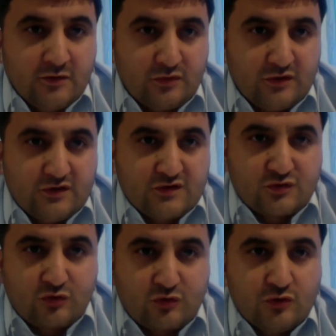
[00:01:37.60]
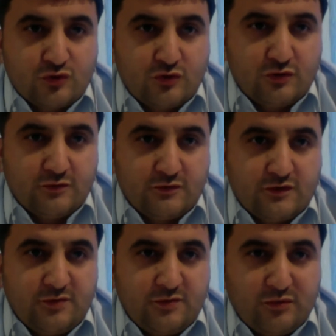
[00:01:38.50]
pretty strong. So the
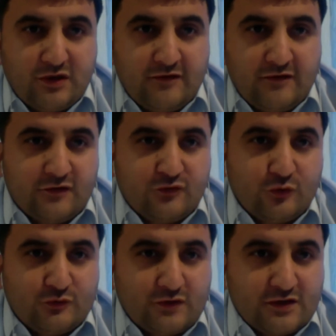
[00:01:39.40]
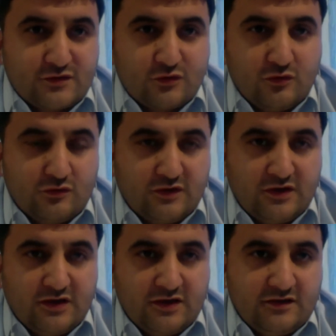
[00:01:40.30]
people have uh, taught that. So
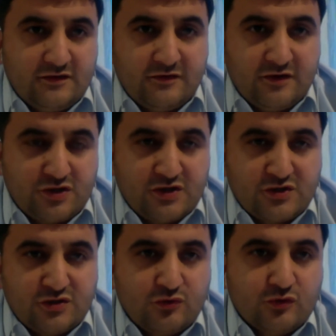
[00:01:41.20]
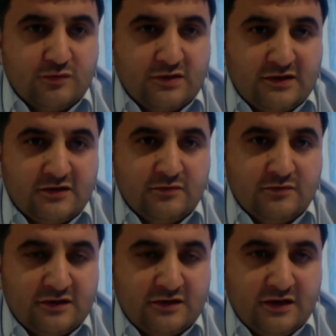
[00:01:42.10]
the differentiation could be a little
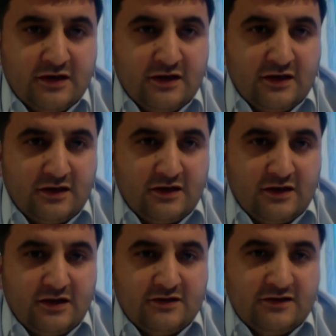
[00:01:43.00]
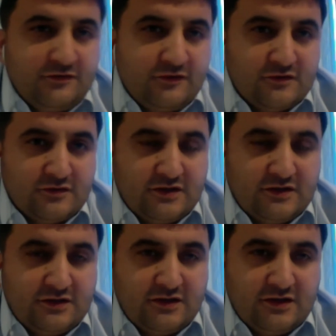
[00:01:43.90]
bit uh, different
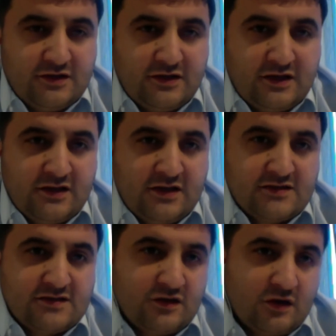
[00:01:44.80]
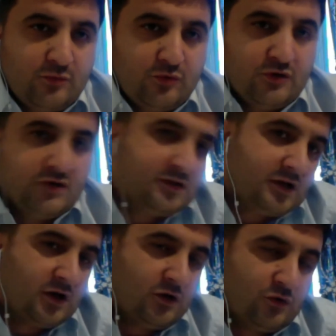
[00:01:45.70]
in in in a, in a Singapore and
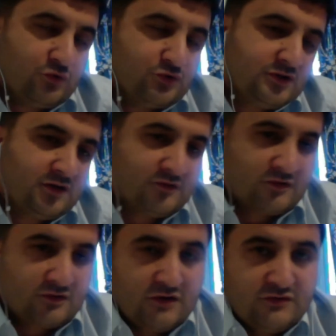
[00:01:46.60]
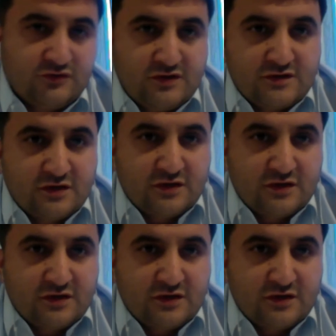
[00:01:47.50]
uh, also in other countries.